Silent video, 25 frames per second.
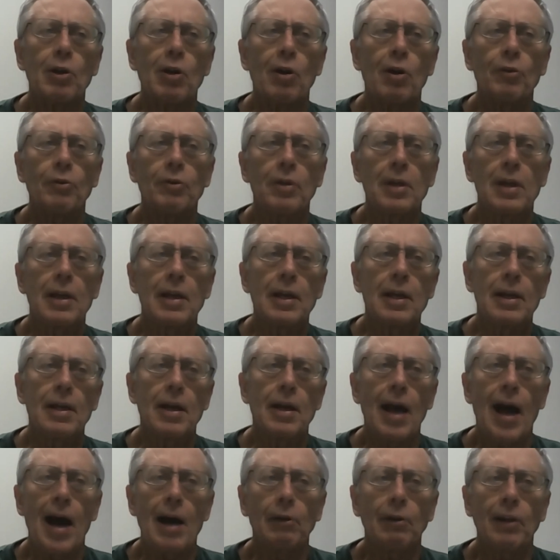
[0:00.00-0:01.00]
you know,
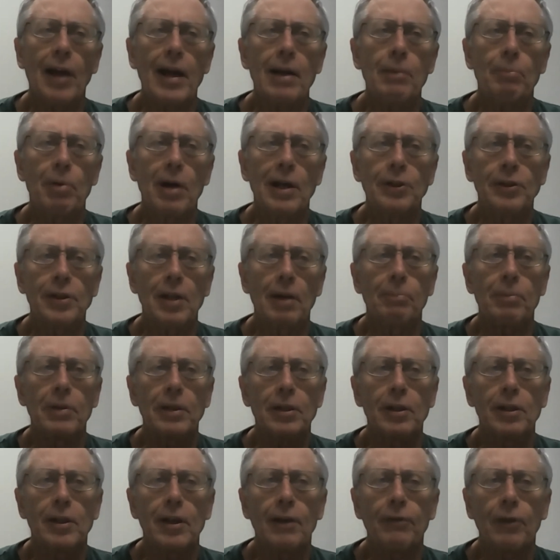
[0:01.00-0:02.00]
how light breaks up
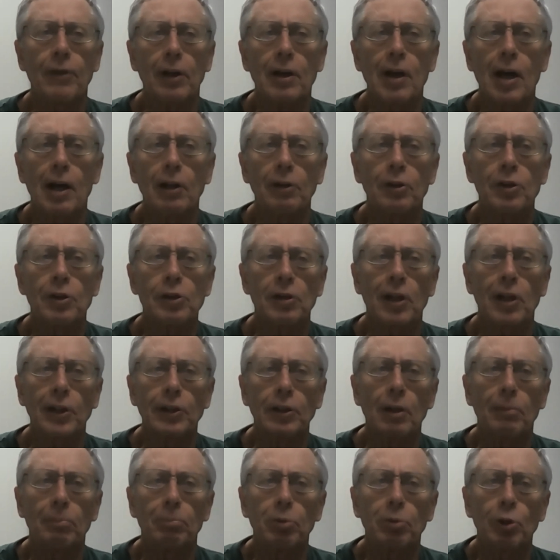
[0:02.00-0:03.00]
into different colors
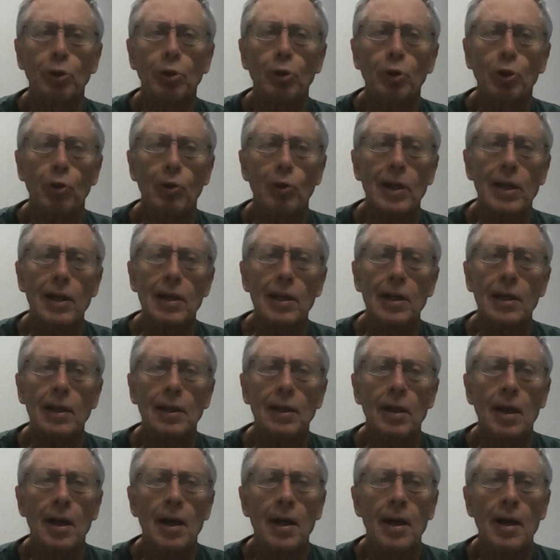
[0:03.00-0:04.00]
like the blue,
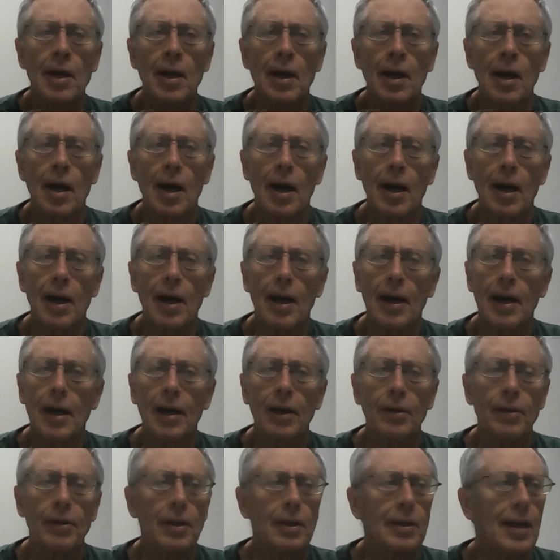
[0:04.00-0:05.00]
green,
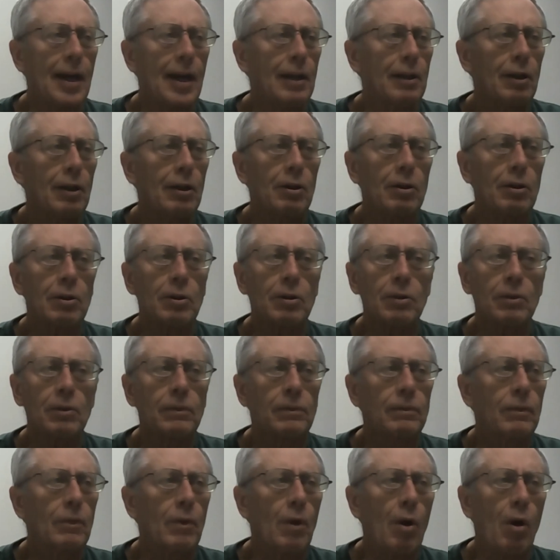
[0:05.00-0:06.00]
uh, the
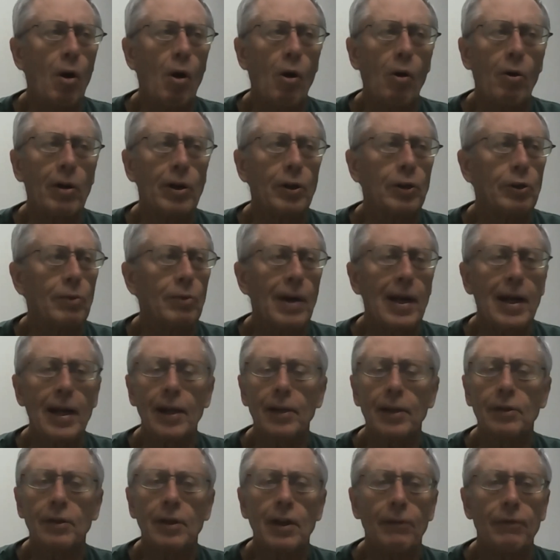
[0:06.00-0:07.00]
yellow, orange,
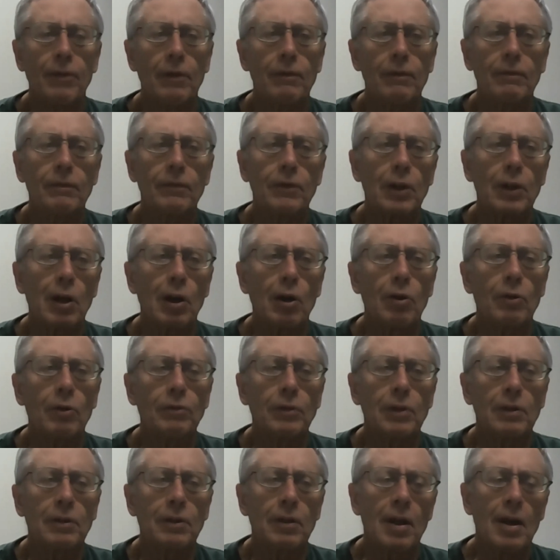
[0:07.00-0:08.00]
red, different, you
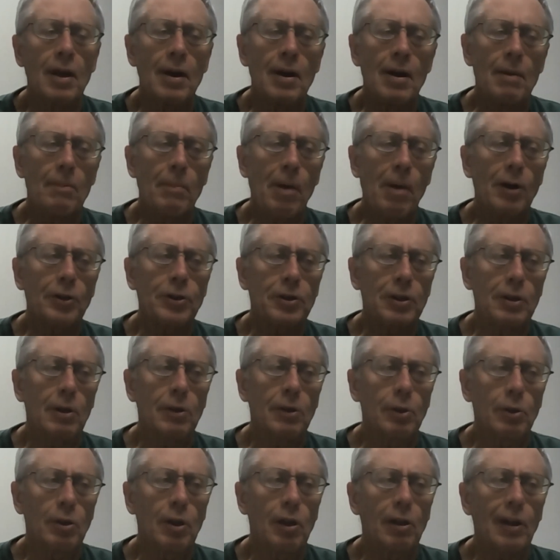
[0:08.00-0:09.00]
know, parts of
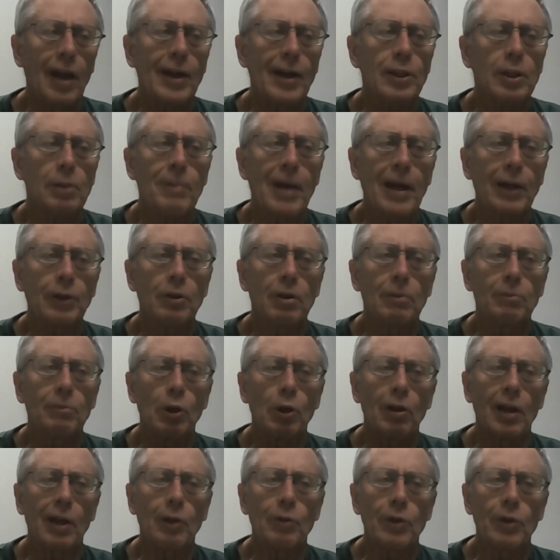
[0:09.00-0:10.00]
the, the light spectrum,
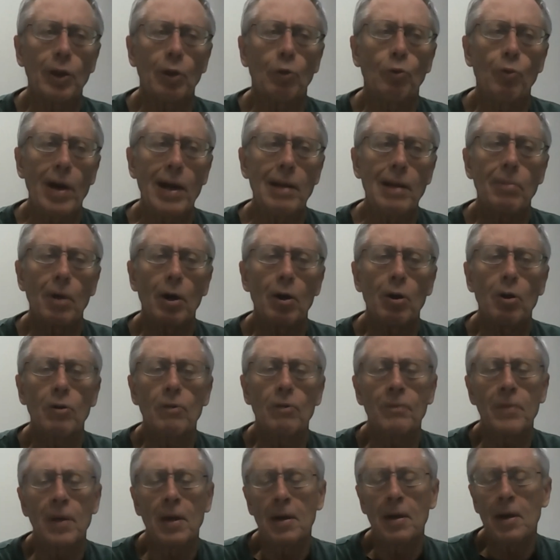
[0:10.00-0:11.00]
you know, like when the
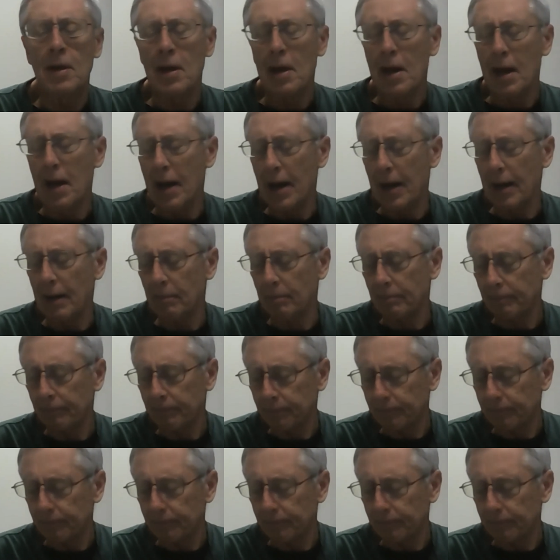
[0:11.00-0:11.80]
rainbow. Um,